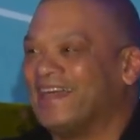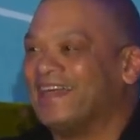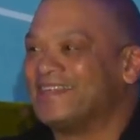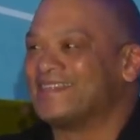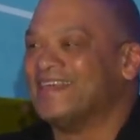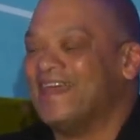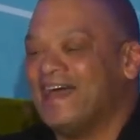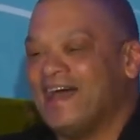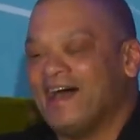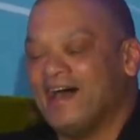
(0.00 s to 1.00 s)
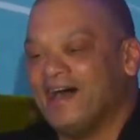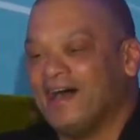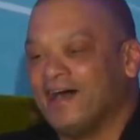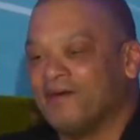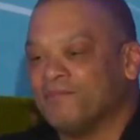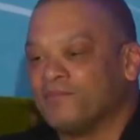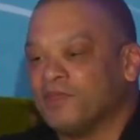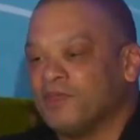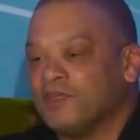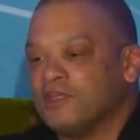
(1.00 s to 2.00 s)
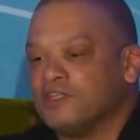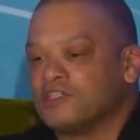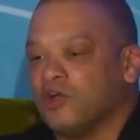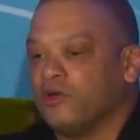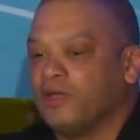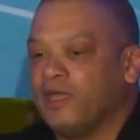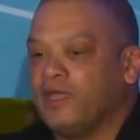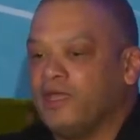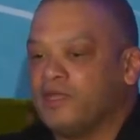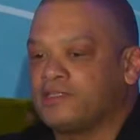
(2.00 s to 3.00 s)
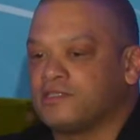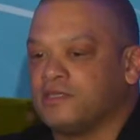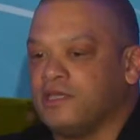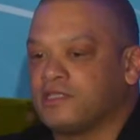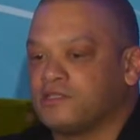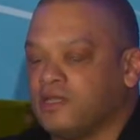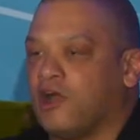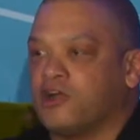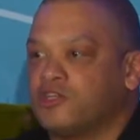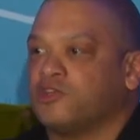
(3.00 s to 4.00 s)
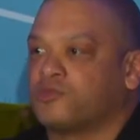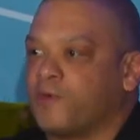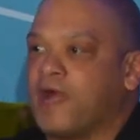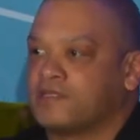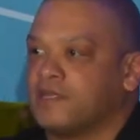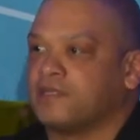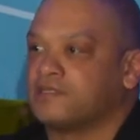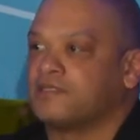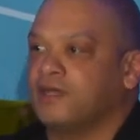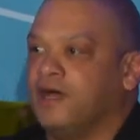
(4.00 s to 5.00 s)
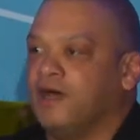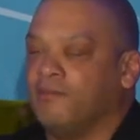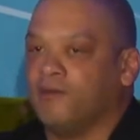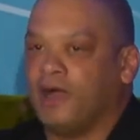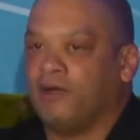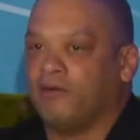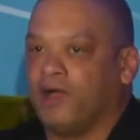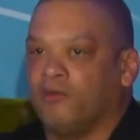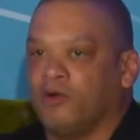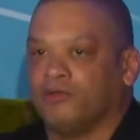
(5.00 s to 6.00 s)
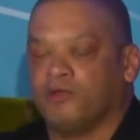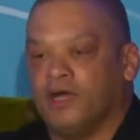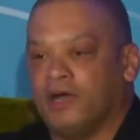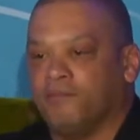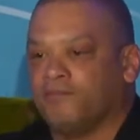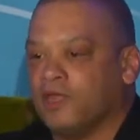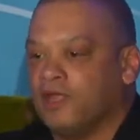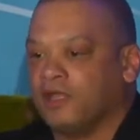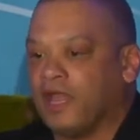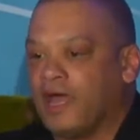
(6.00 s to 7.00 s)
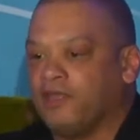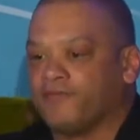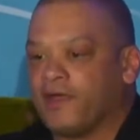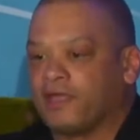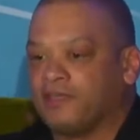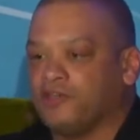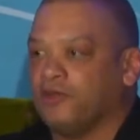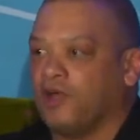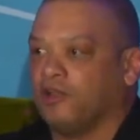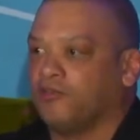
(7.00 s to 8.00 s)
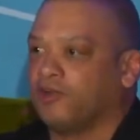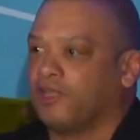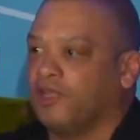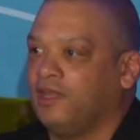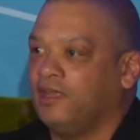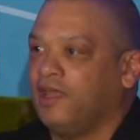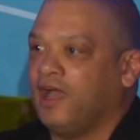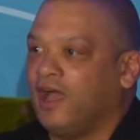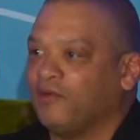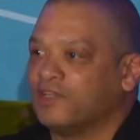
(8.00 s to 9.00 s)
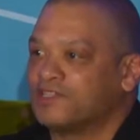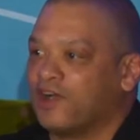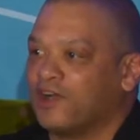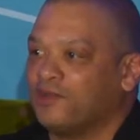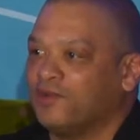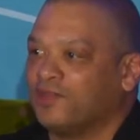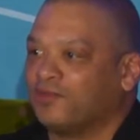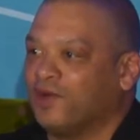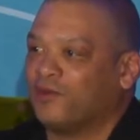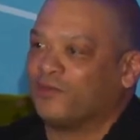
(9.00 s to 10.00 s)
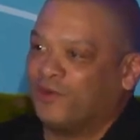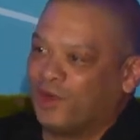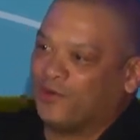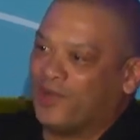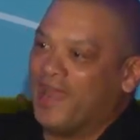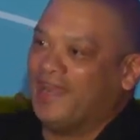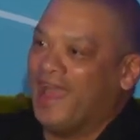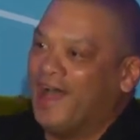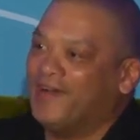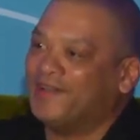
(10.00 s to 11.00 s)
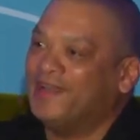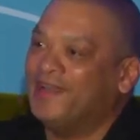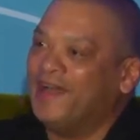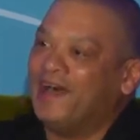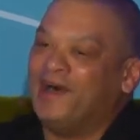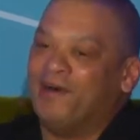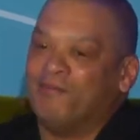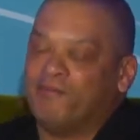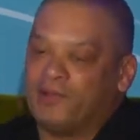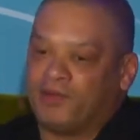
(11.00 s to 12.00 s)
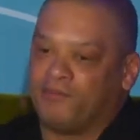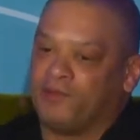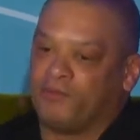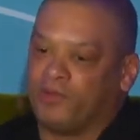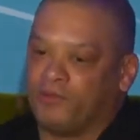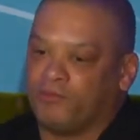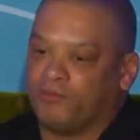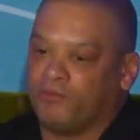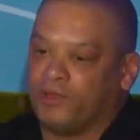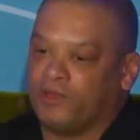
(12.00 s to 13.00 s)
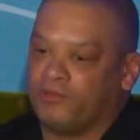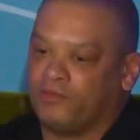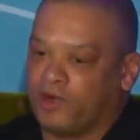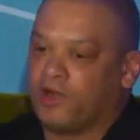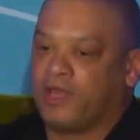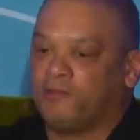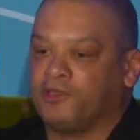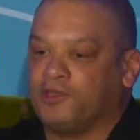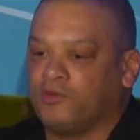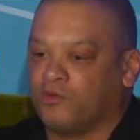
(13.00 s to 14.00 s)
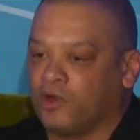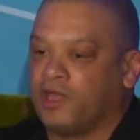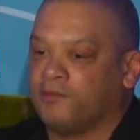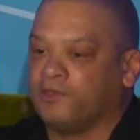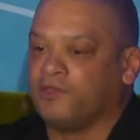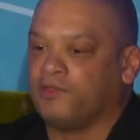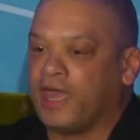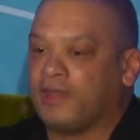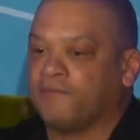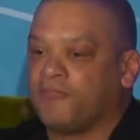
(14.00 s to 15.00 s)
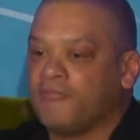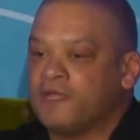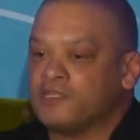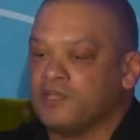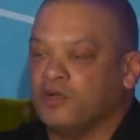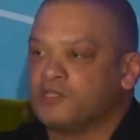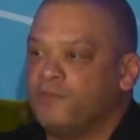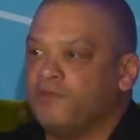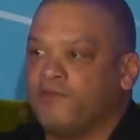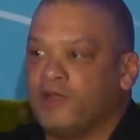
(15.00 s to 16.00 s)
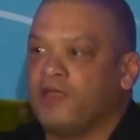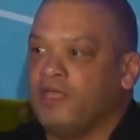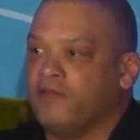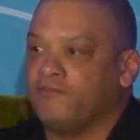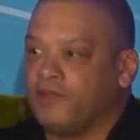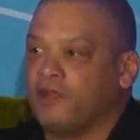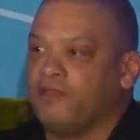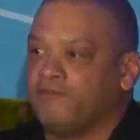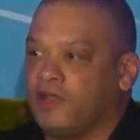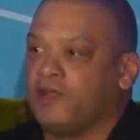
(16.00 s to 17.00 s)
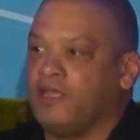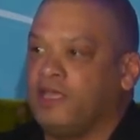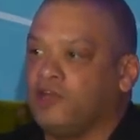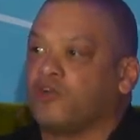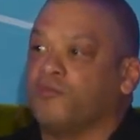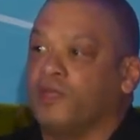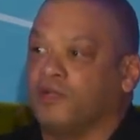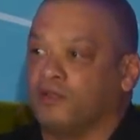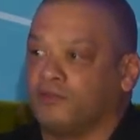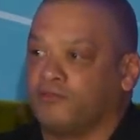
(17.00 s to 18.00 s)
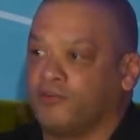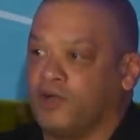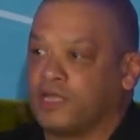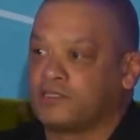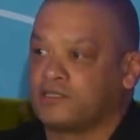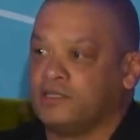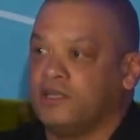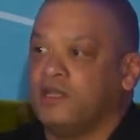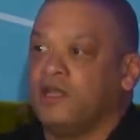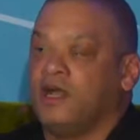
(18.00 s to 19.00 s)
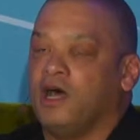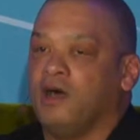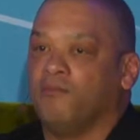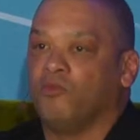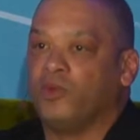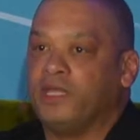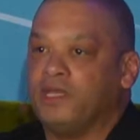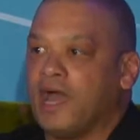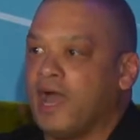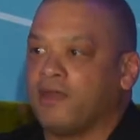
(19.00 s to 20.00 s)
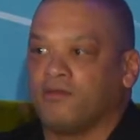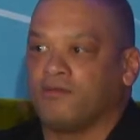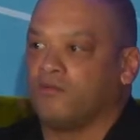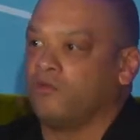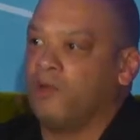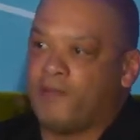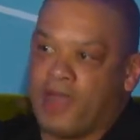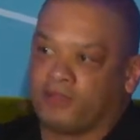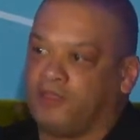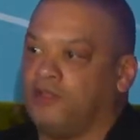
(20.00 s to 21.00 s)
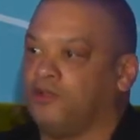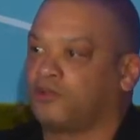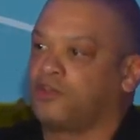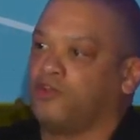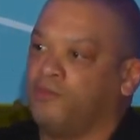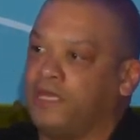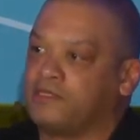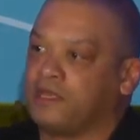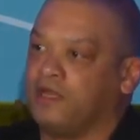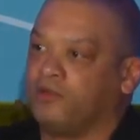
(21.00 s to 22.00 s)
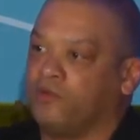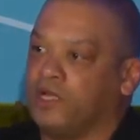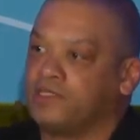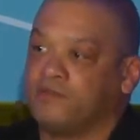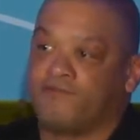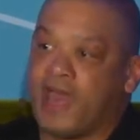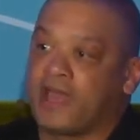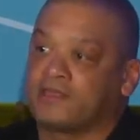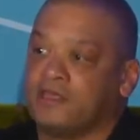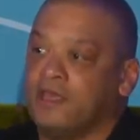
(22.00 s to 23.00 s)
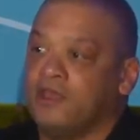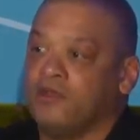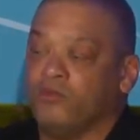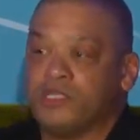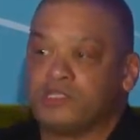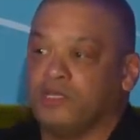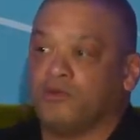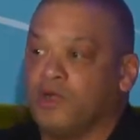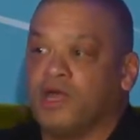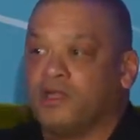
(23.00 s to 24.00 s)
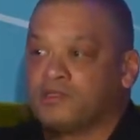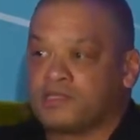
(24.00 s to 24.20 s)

Thanks. Uh, so it, it's, it's an arduous process. Um, I, I won't um, lie to you, if I could do it all over again, I would have started with where, where we're at now. Um, but but we, we, we aren't able to do, weren't able to do that. So it's been very, very, very incremental for us. Um, we did not rip out the old code base all at once. In fact, we still run a